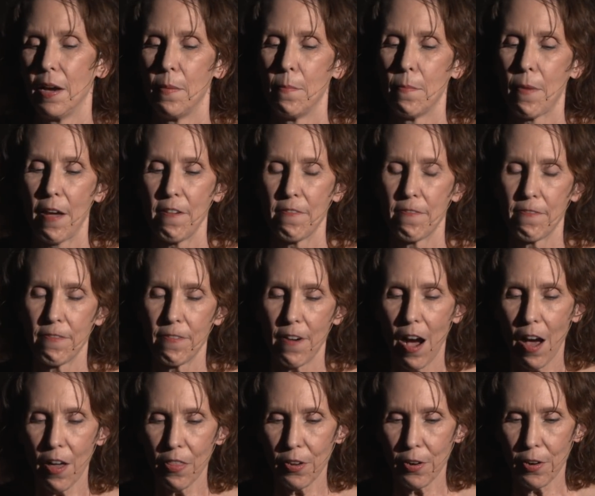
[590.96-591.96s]
My
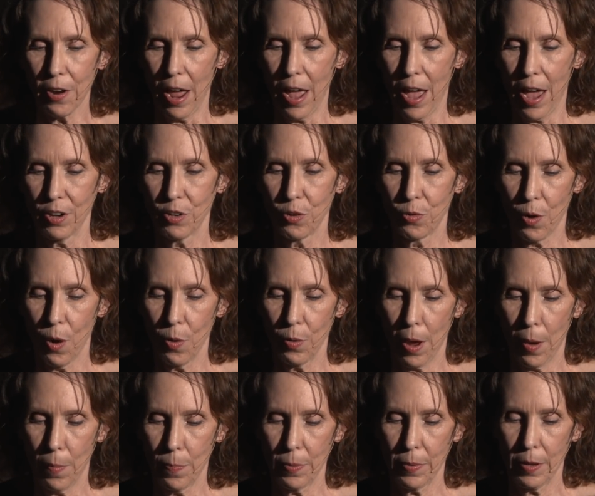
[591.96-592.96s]
father had grown
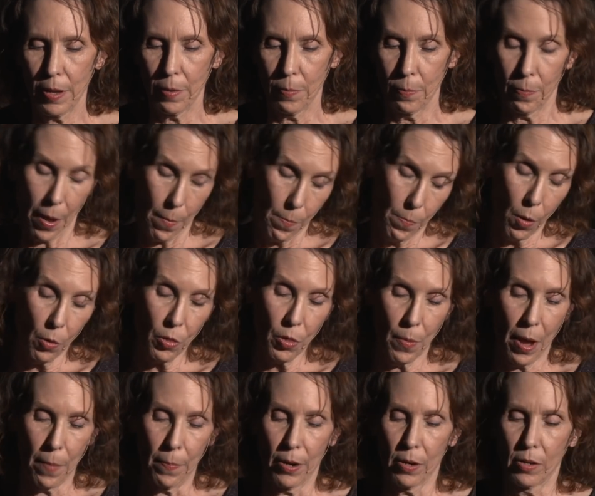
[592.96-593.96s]
up both of
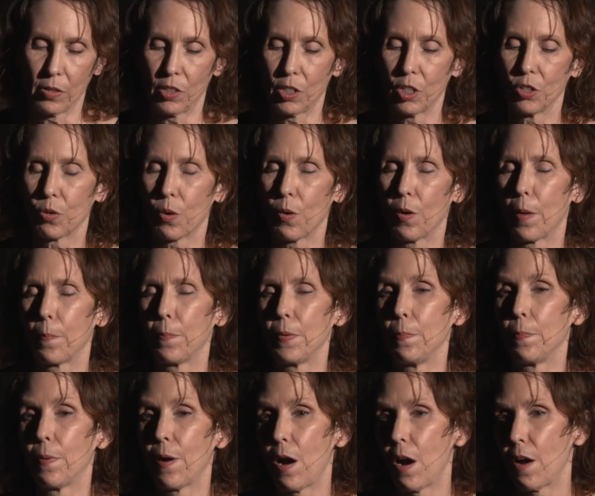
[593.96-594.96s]
my parents had grown up in
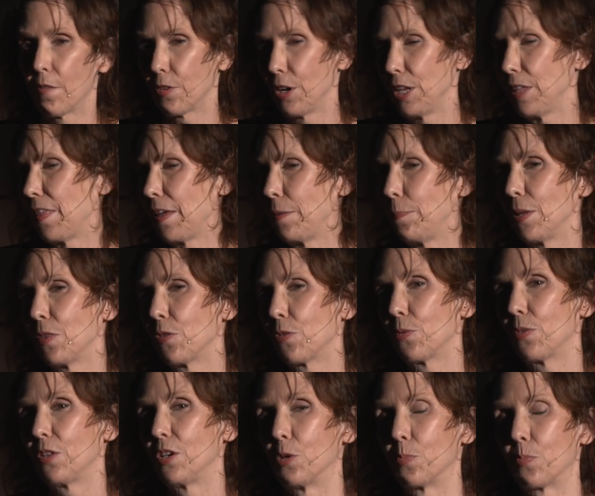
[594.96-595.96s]
poverty. They'd been
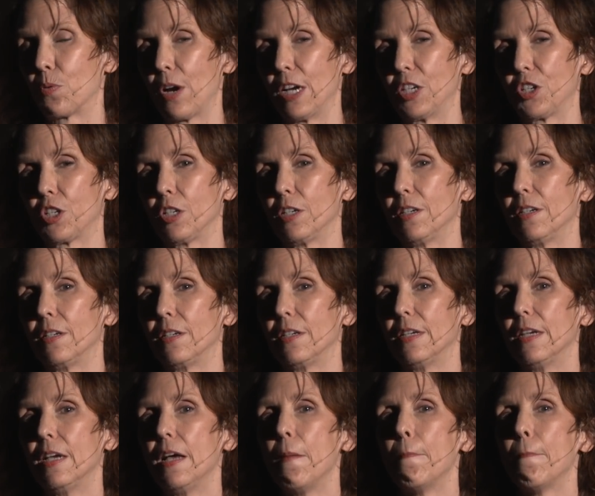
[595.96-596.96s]
through the Depression.
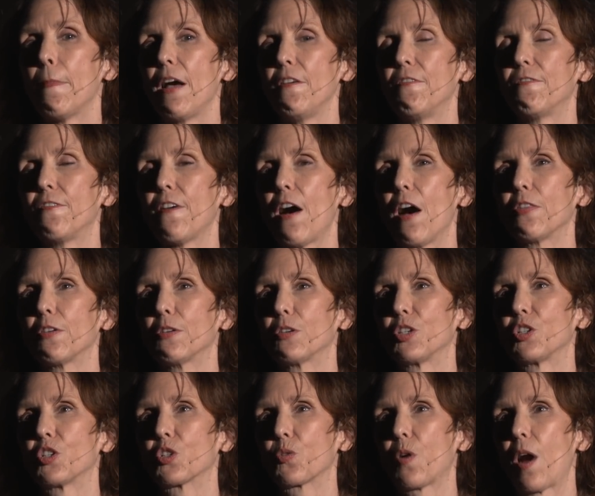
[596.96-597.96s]
My father
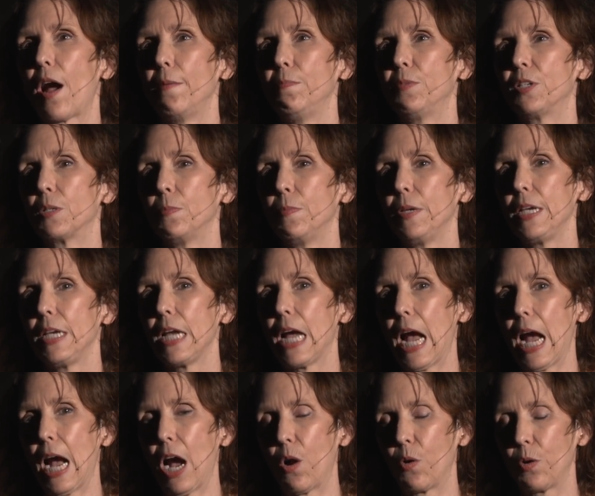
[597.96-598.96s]
described to me
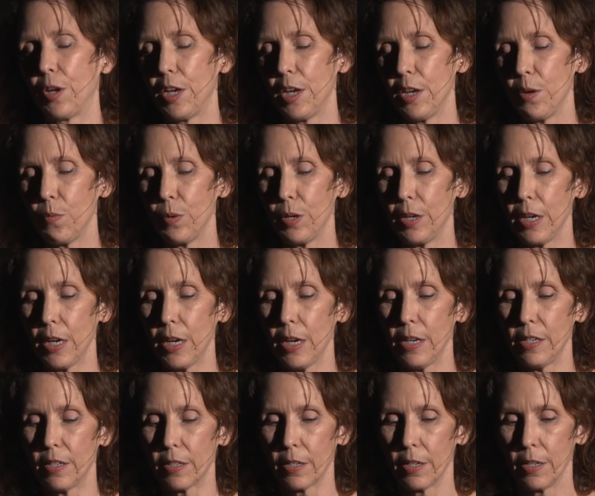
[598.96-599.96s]
how he would
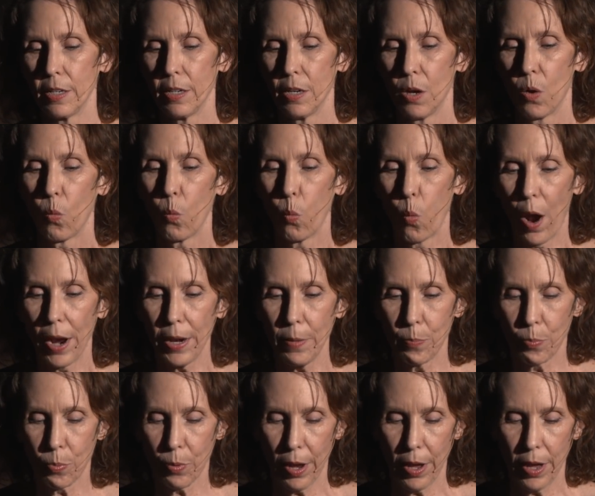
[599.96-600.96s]
eat
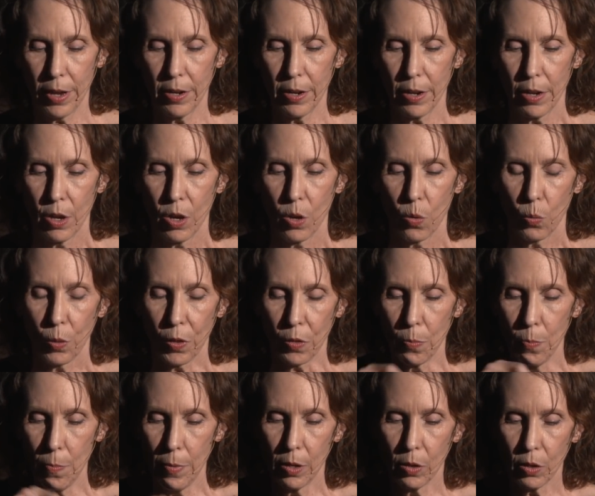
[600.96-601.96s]
white bread with
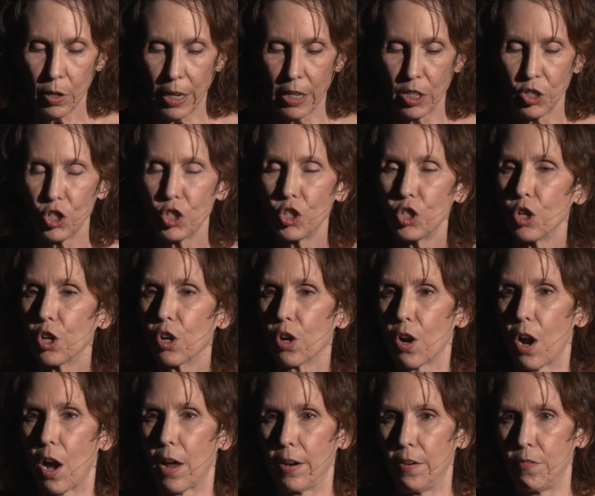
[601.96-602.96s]
milk and sugar
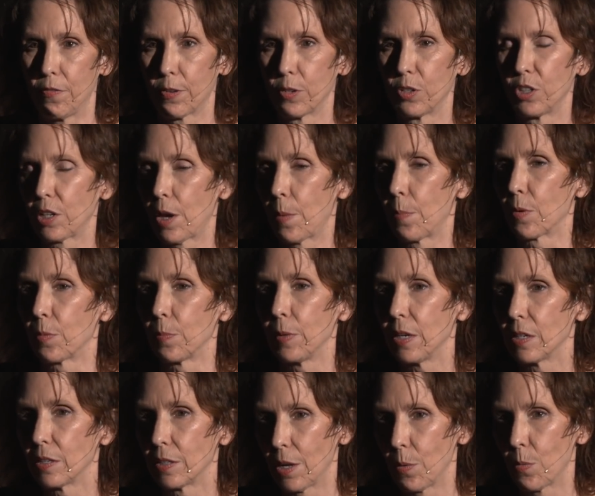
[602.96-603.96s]
on it for supper
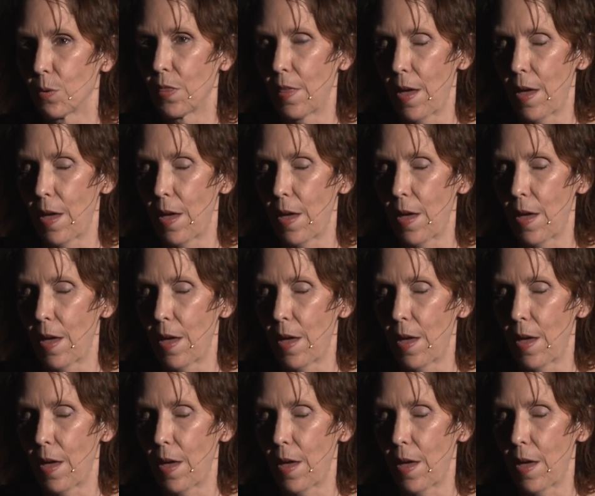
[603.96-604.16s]
because they were